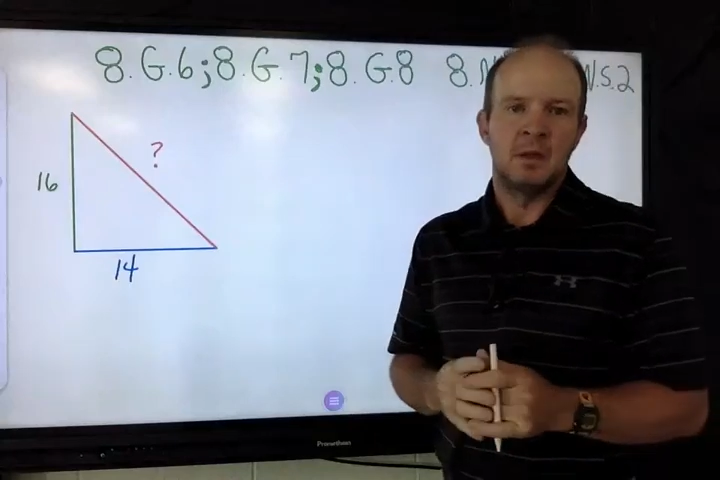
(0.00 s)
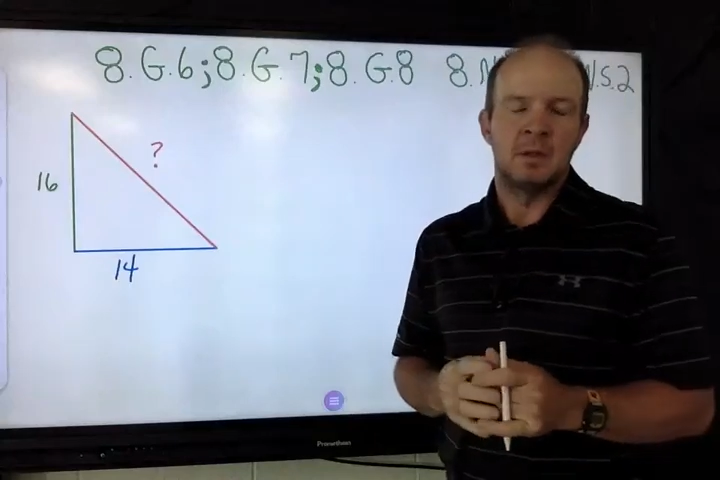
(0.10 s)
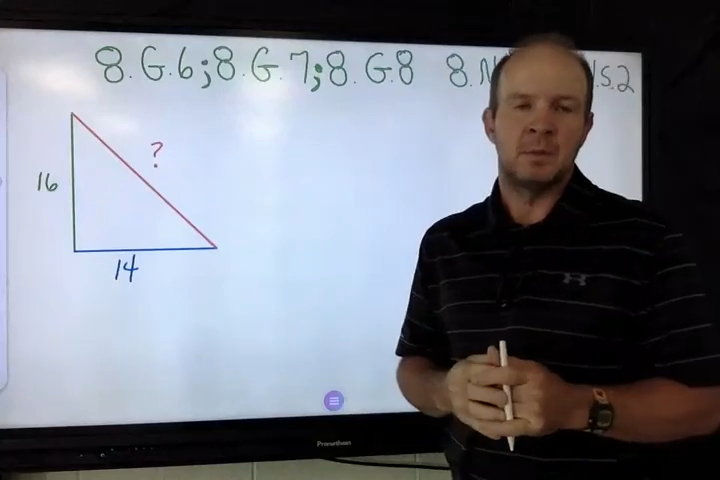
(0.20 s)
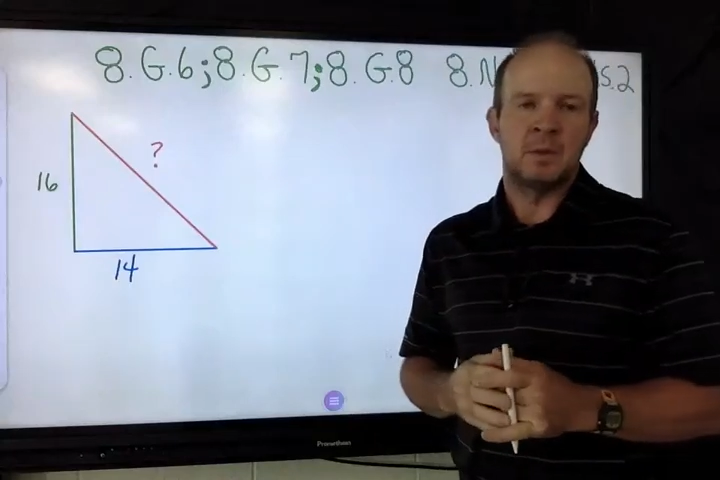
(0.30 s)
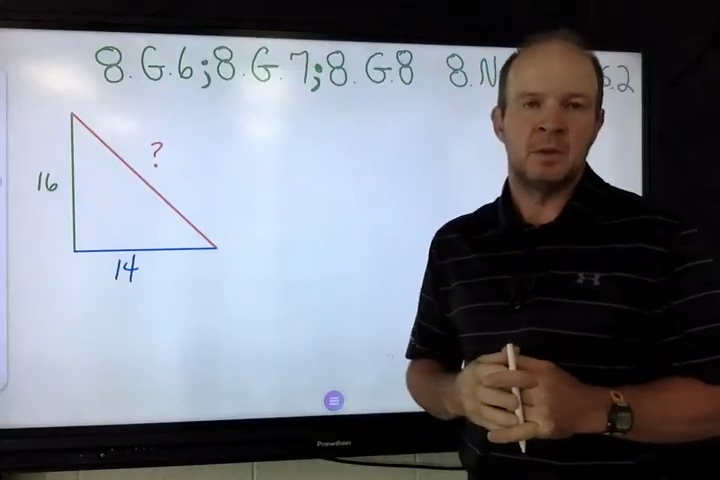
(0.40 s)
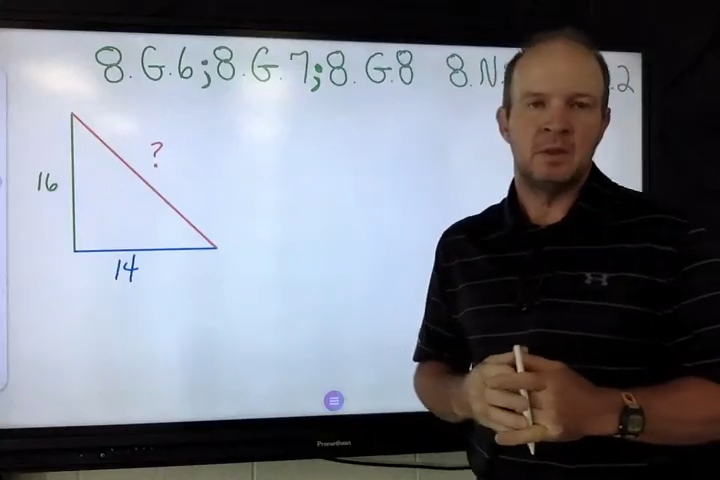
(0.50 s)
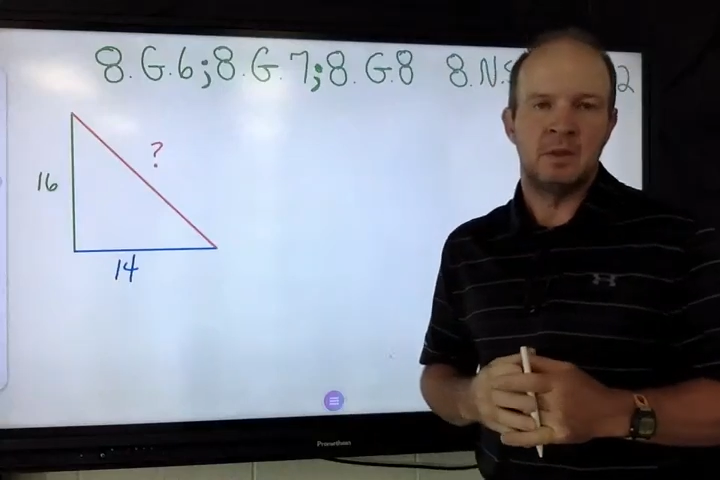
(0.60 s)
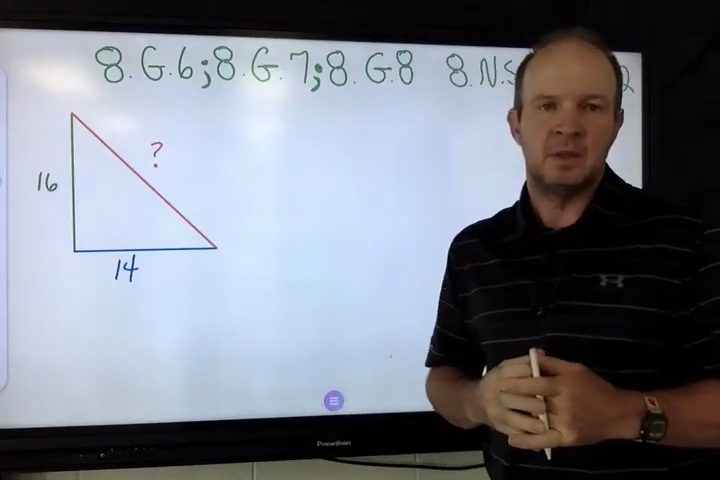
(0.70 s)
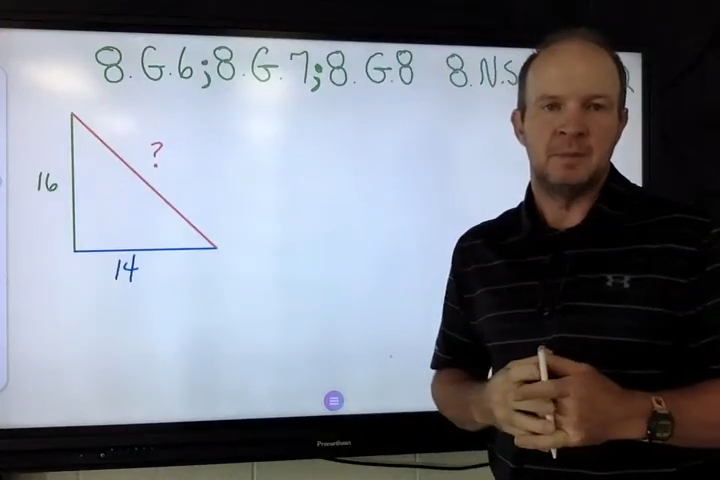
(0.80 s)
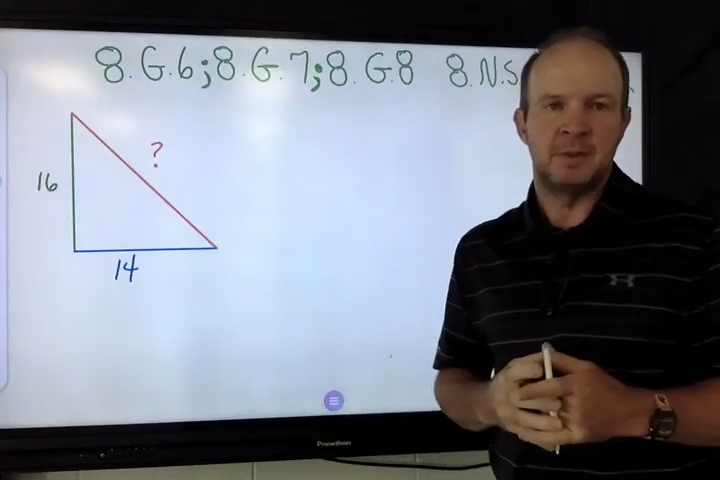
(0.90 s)
Good morning,
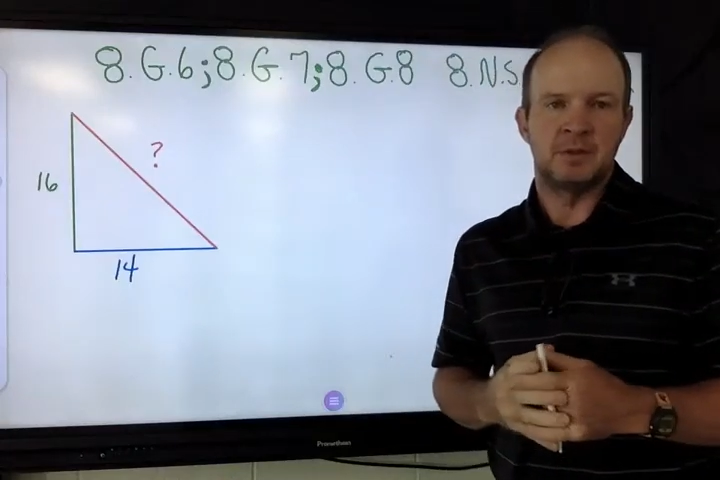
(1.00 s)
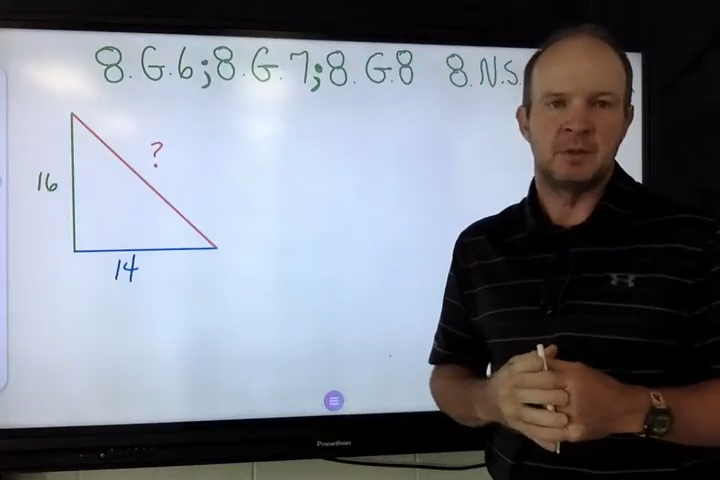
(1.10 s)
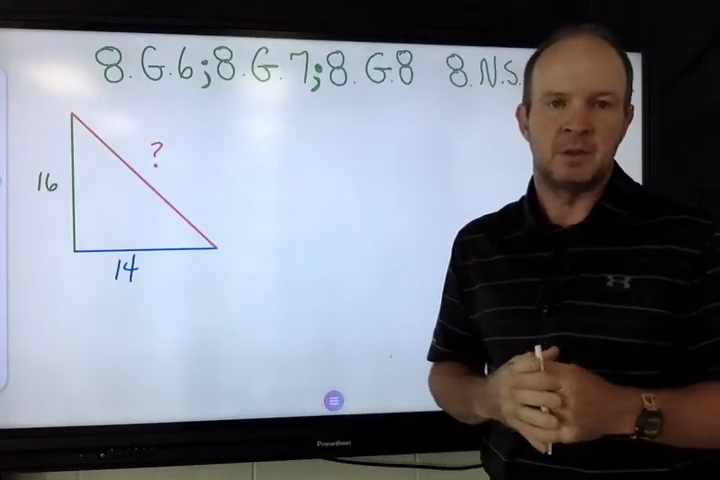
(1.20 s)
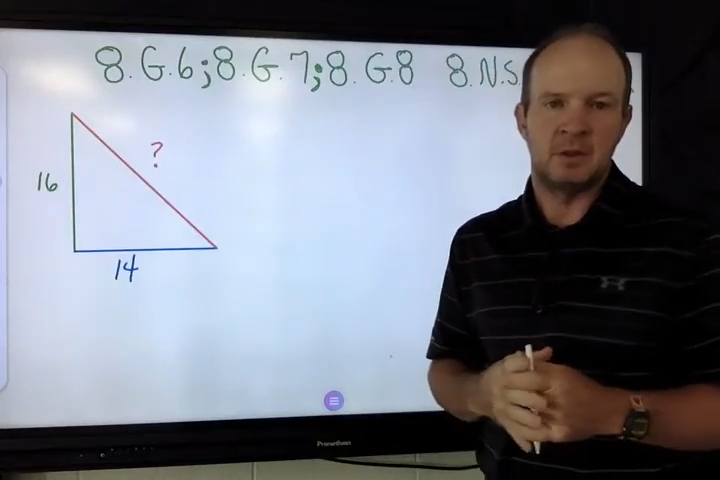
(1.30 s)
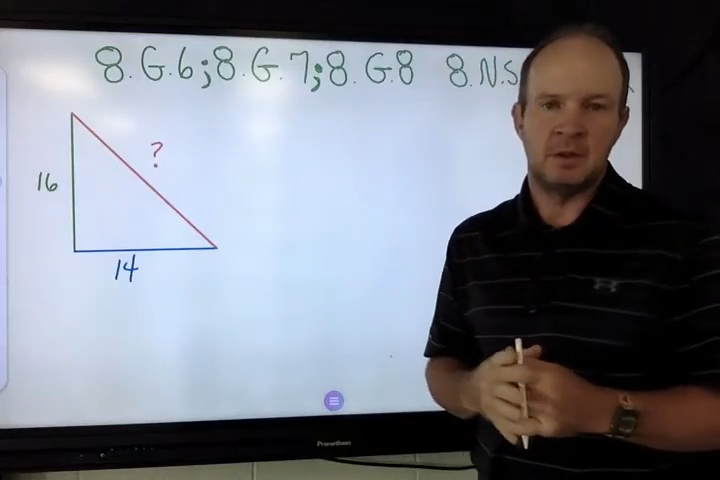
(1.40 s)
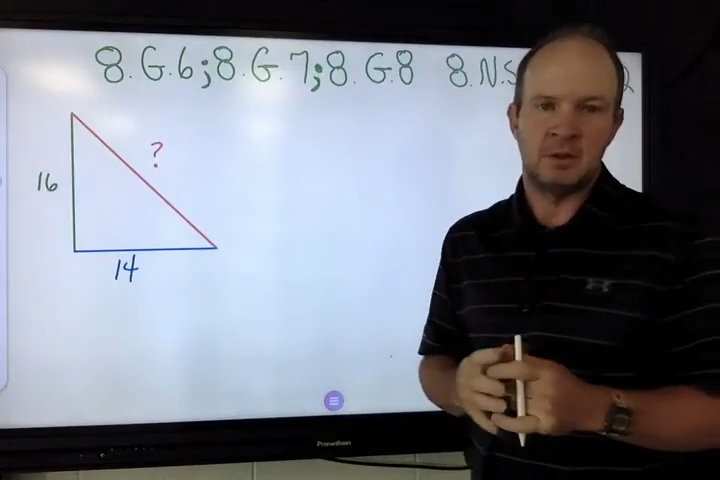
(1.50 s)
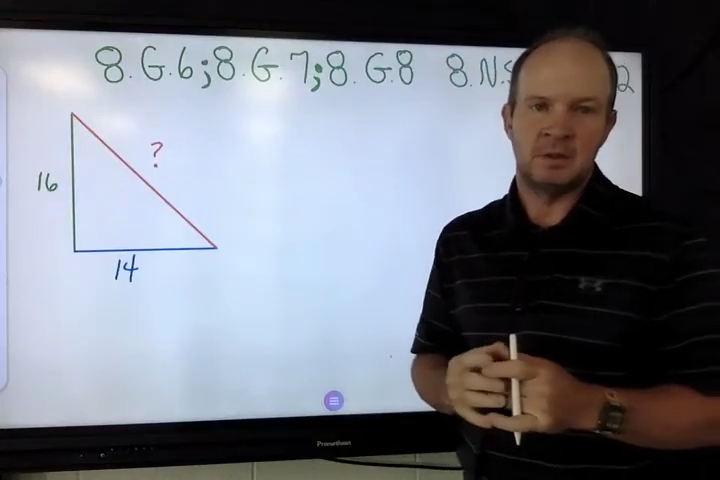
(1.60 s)
I'm Mr. Clark.